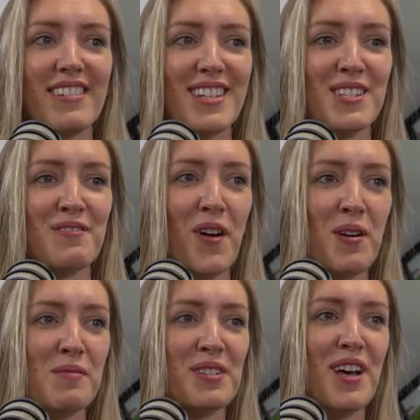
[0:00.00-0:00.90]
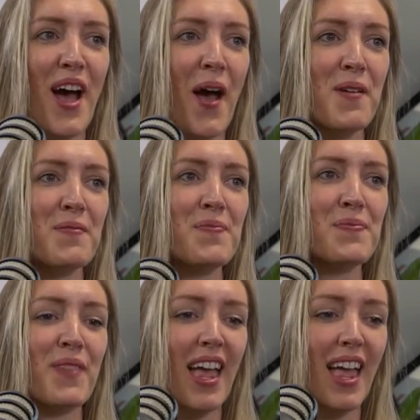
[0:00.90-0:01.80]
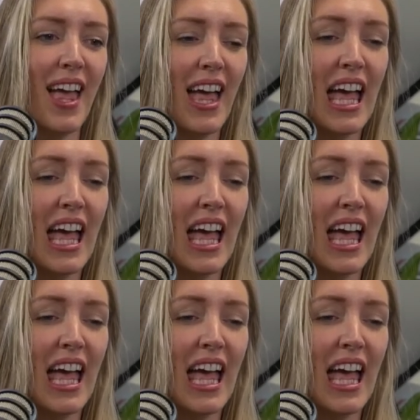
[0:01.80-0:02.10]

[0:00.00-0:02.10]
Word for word: in this environment. Um, Such as?